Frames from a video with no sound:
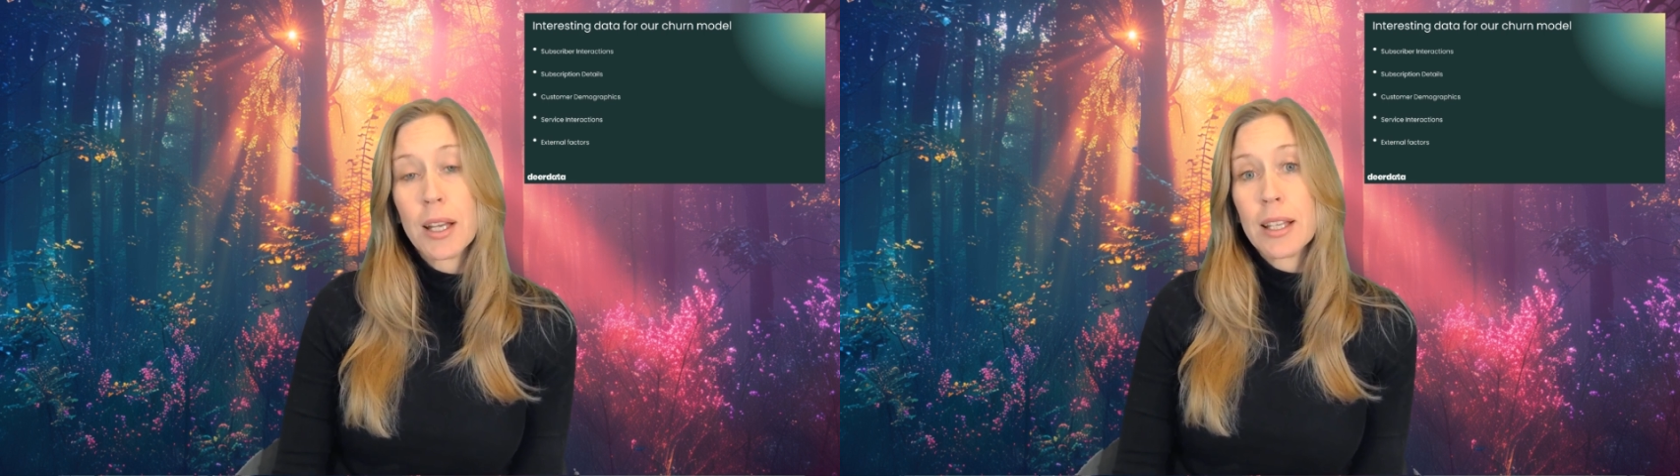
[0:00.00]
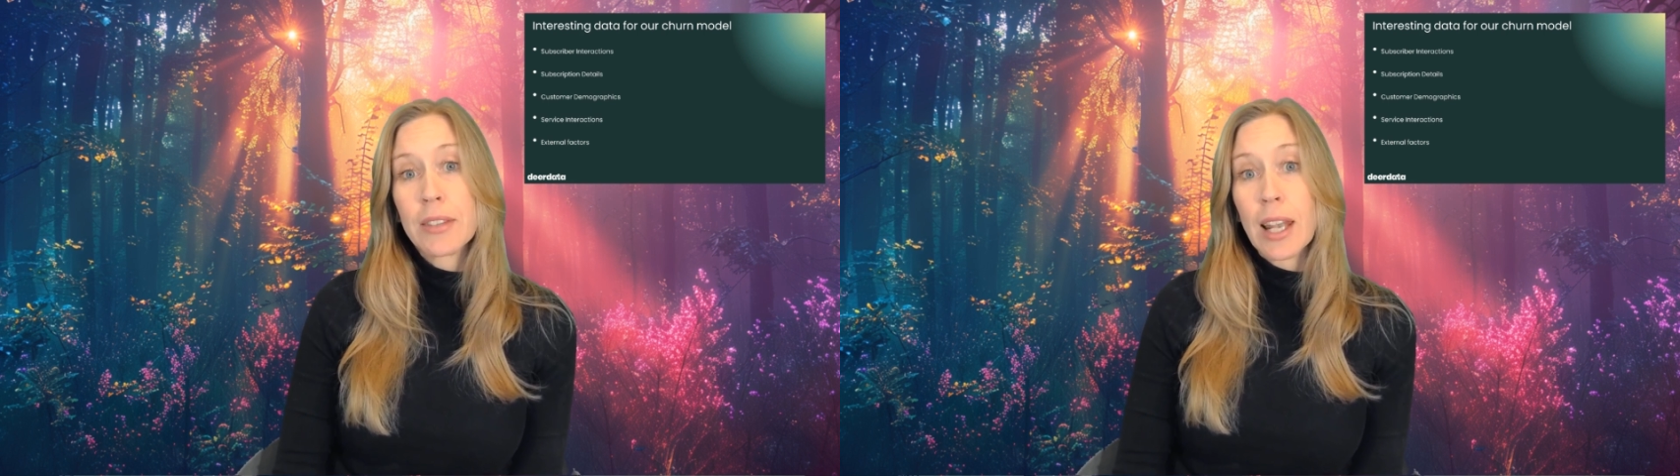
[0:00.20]

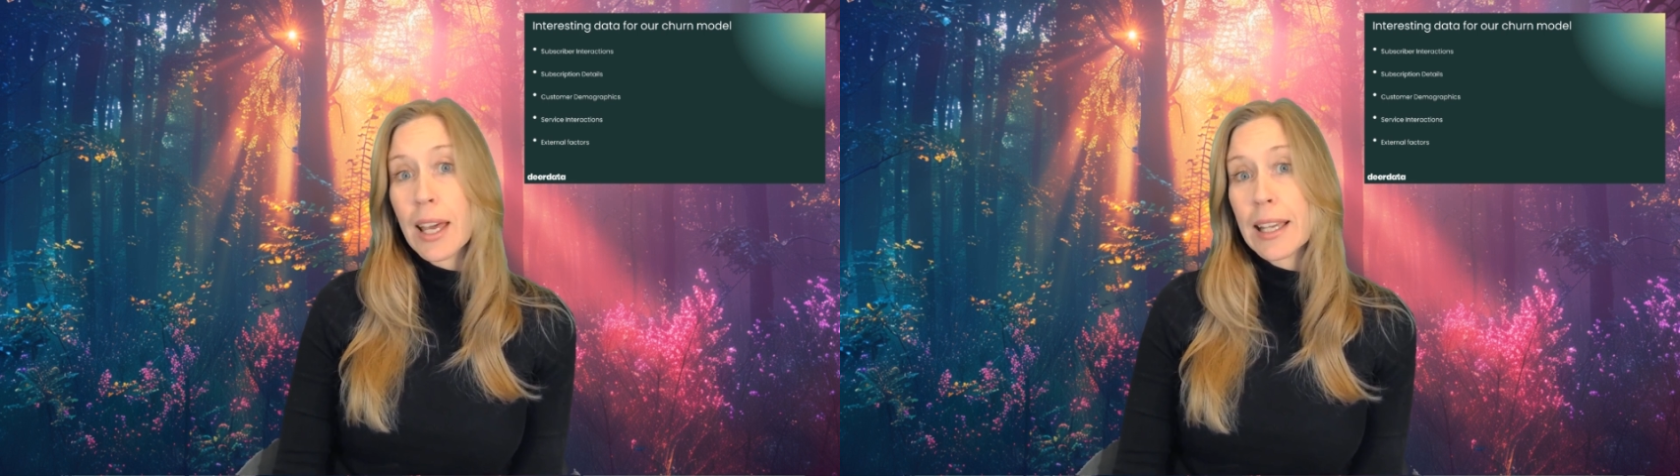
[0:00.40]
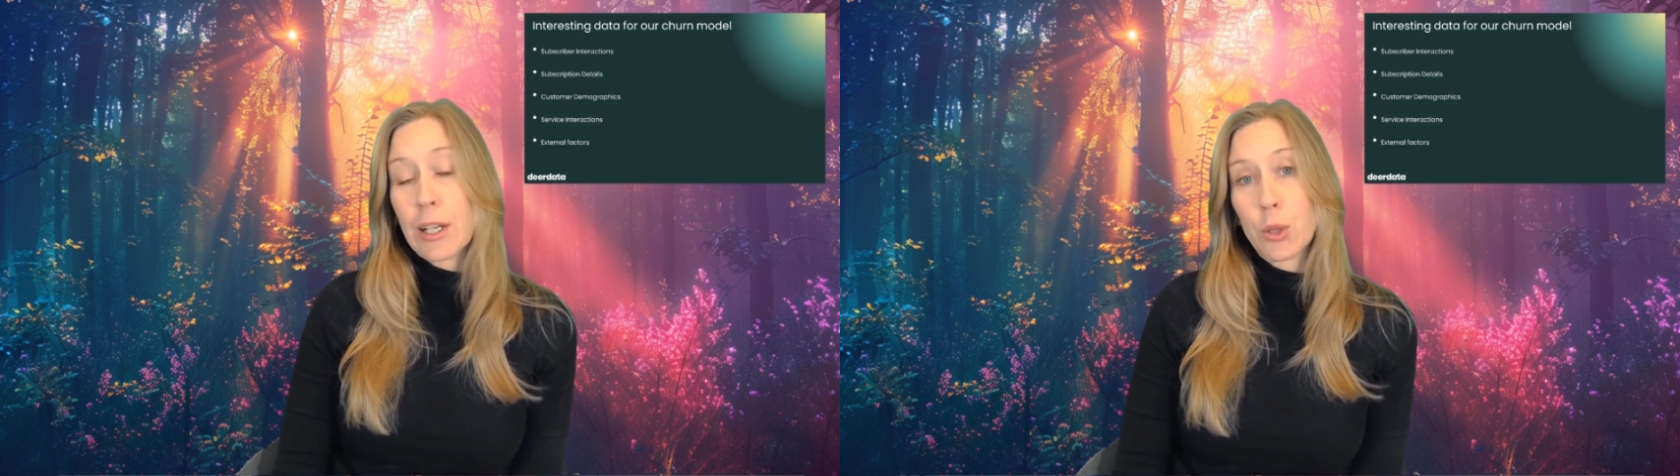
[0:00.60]
the
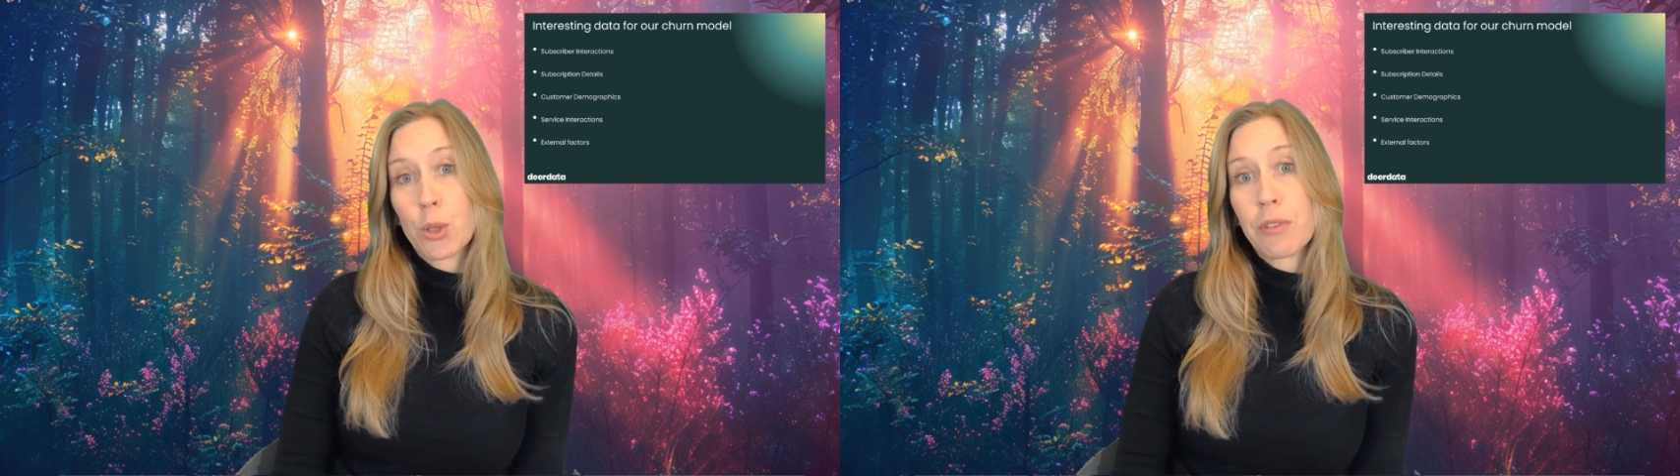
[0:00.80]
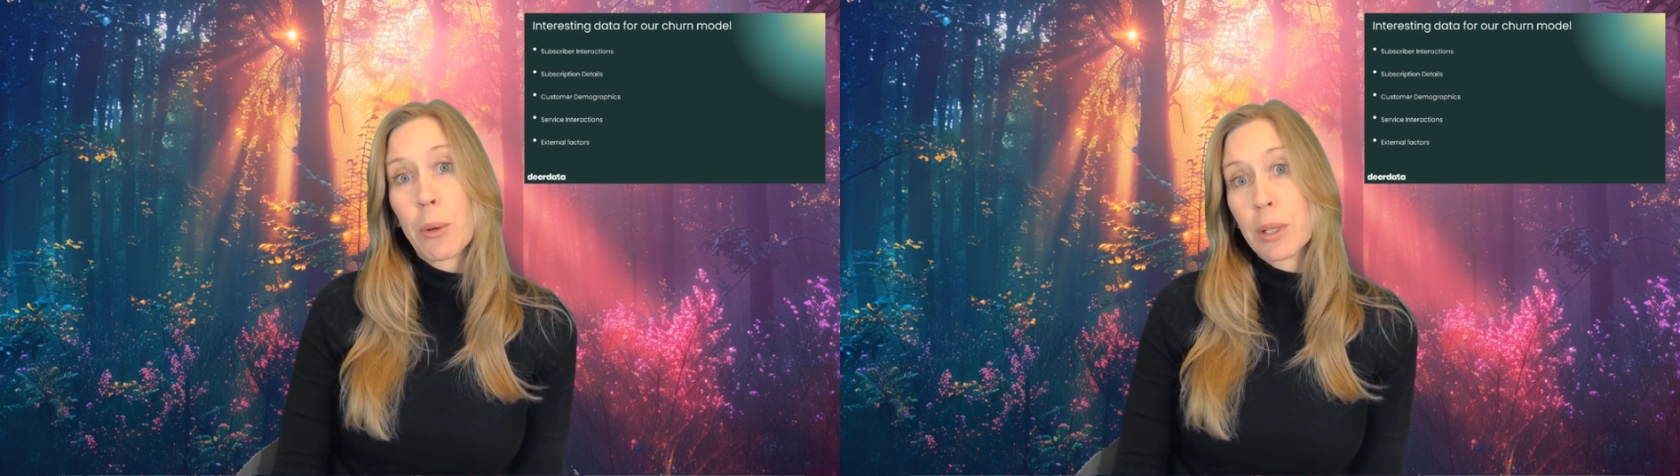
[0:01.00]
likelihood
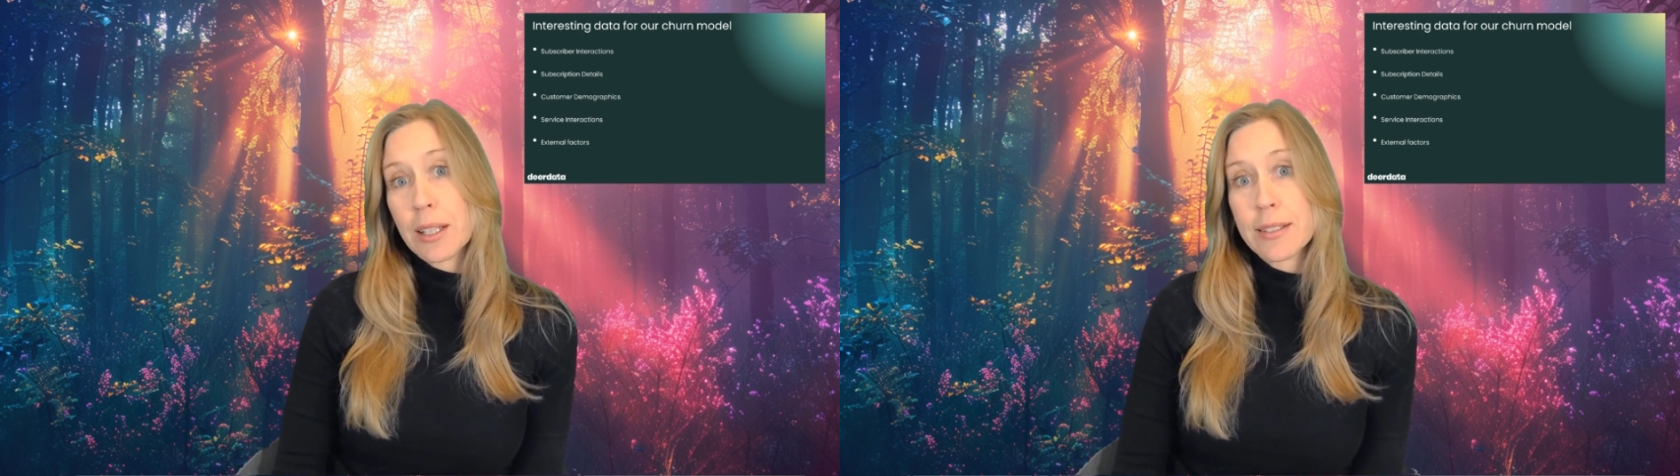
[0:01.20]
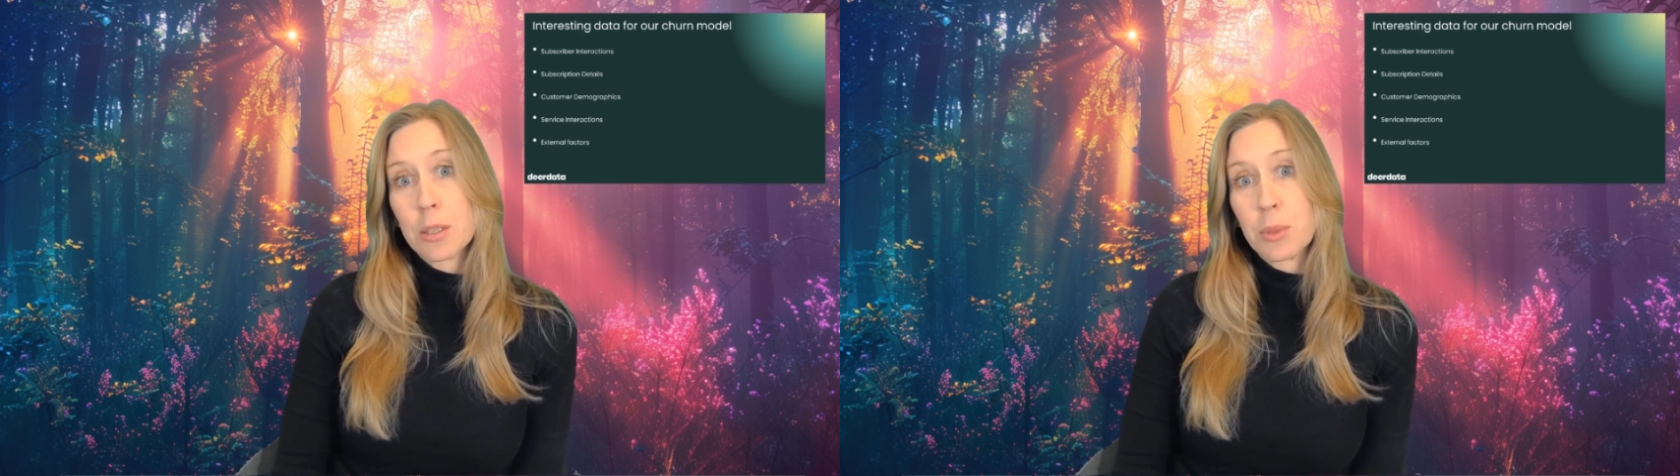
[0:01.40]
of our
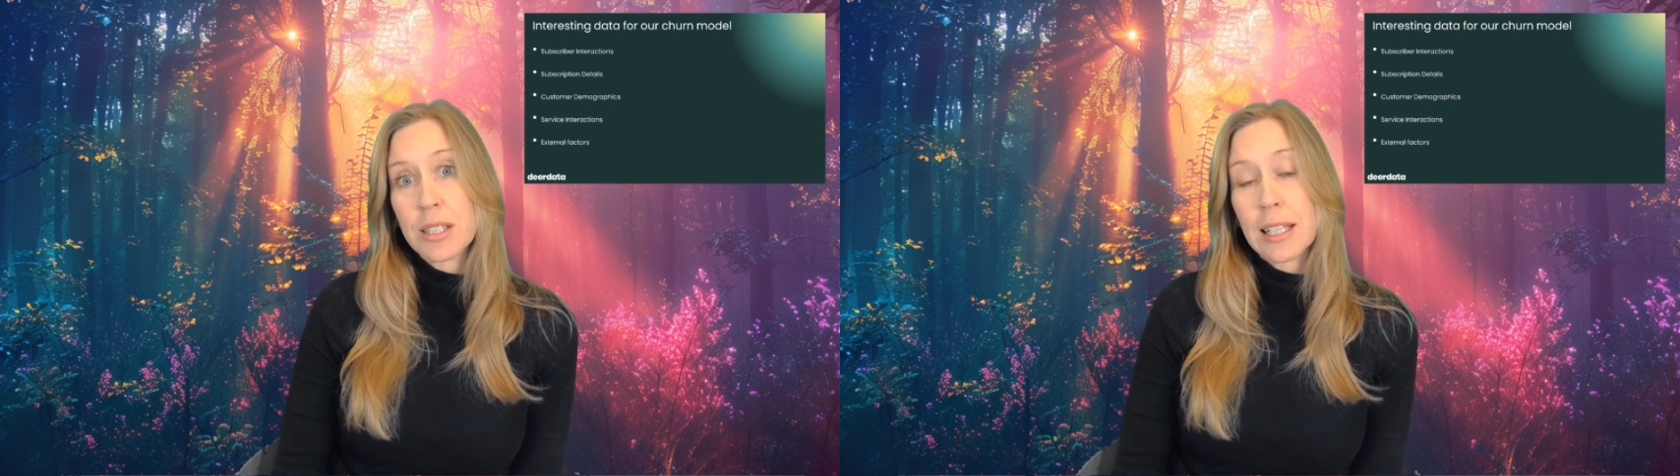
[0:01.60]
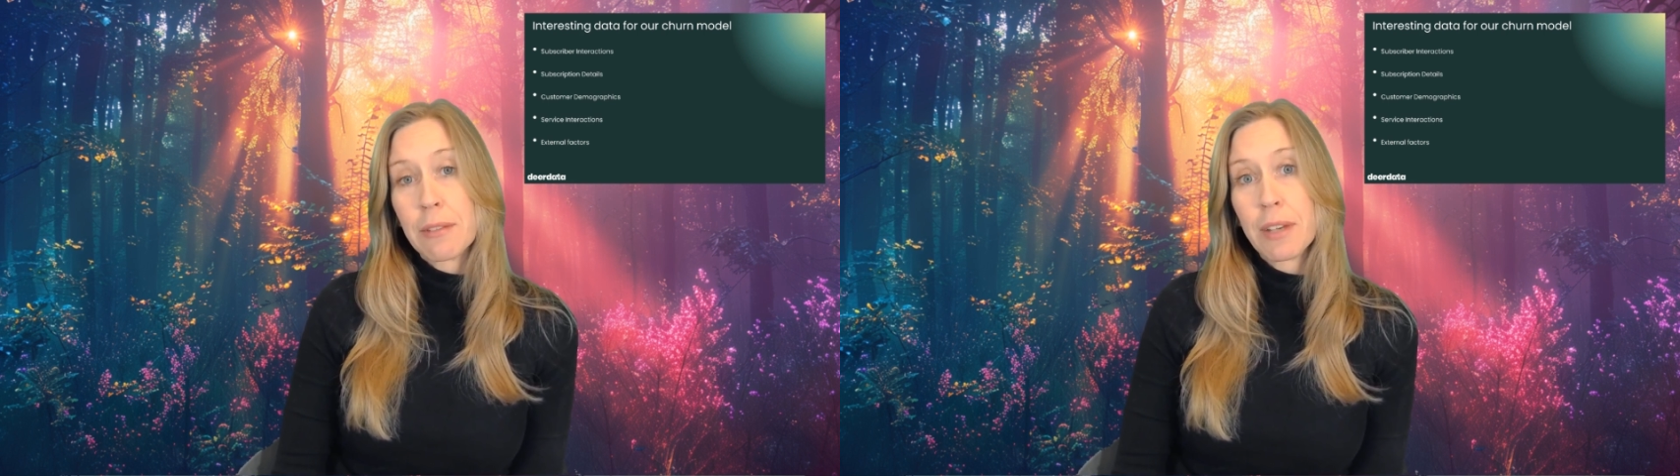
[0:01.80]
customers
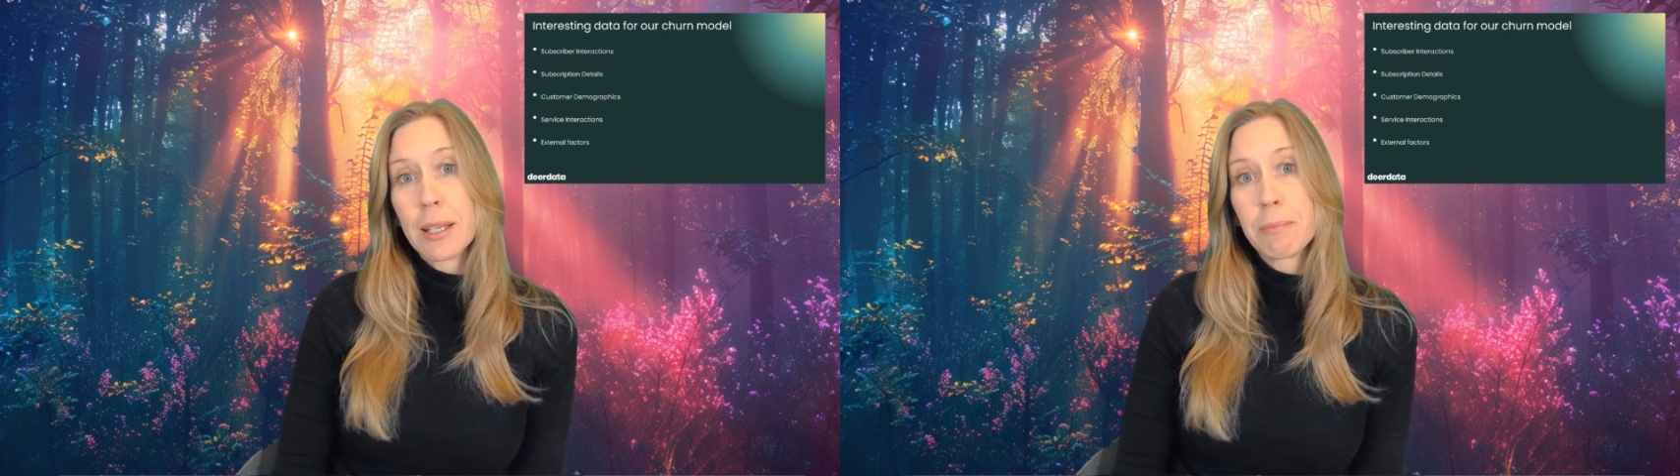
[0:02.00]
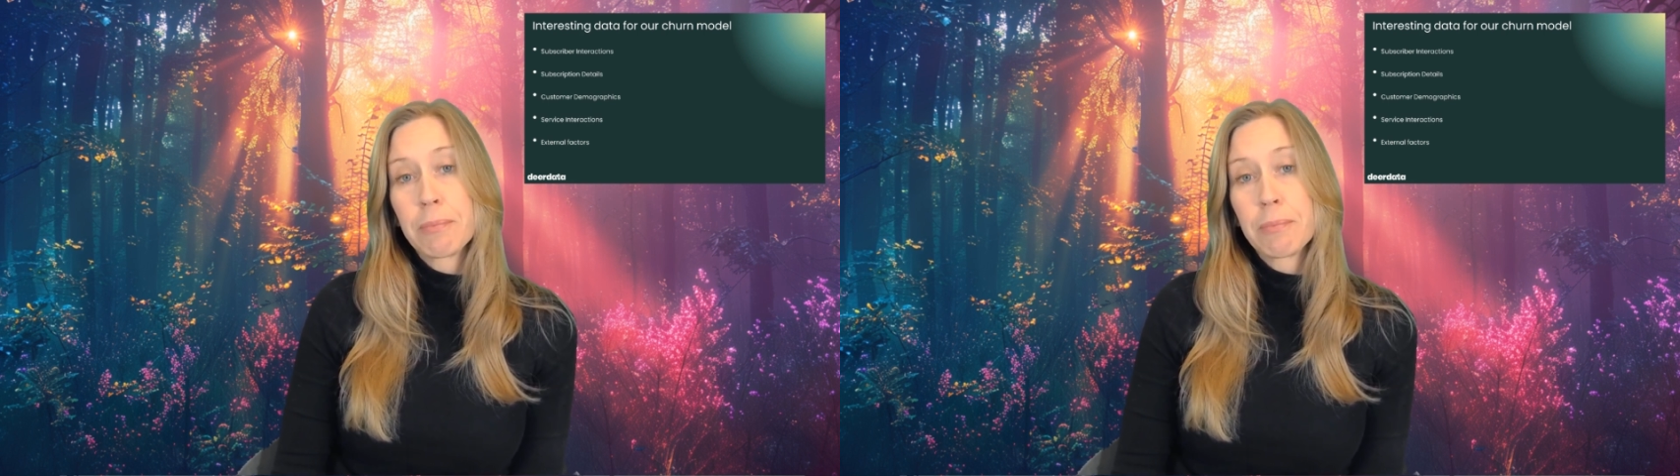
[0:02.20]
leaving.